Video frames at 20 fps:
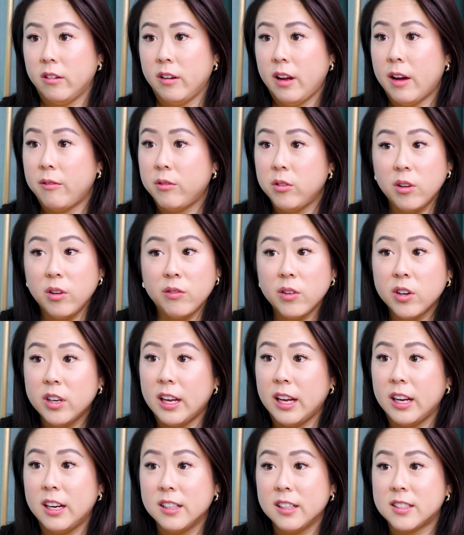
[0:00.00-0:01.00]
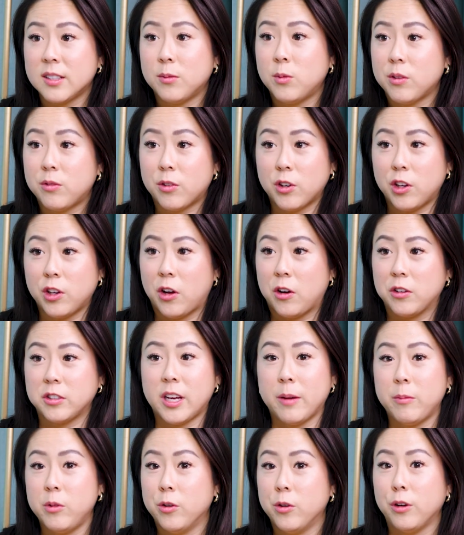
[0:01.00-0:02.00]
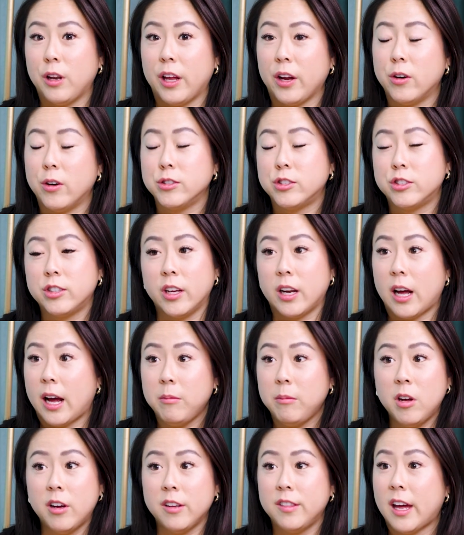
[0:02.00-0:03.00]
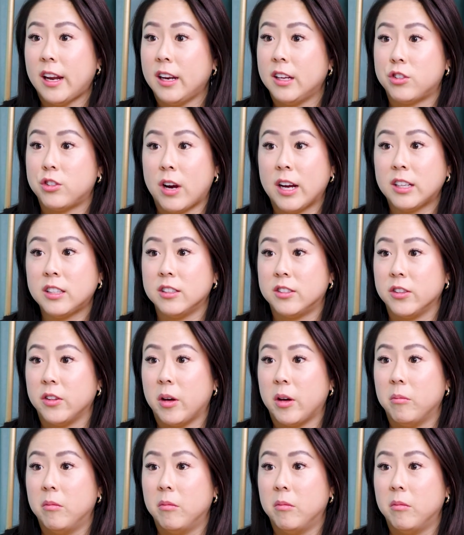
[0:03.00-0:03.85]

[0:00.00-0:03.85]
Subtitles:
Have you ever dated someone for a long time? You're like, oh, I'm not that attracted to them.